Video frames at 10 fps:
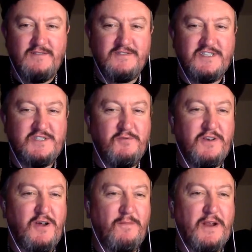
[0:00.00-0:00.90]
Just doing a
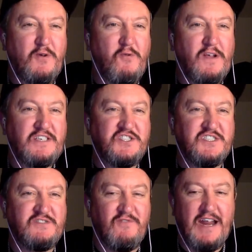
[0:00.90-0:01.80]
couple of
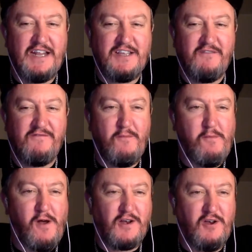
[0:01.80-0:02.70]
questions related to the
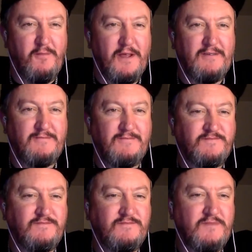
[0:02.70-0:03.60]
football club, yeah?
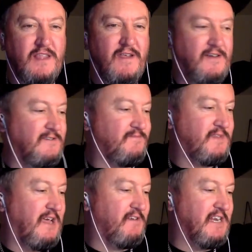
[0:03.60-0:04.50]

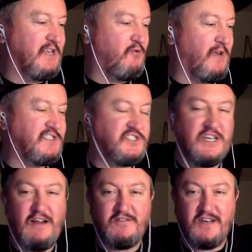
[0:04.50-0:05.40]
I have a little
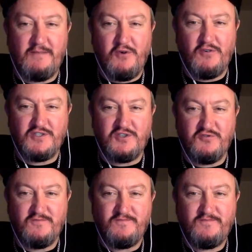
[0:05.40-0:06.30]
questionnaire that I'm going
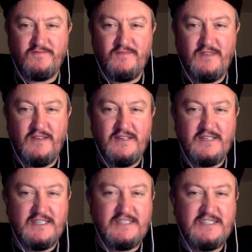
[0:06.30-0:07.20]
through.
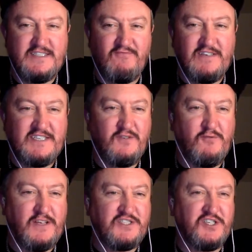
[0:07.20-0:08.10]
This is the recent
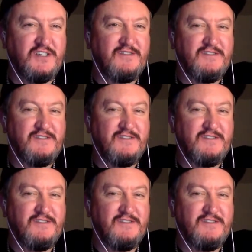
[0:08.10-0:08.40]
question.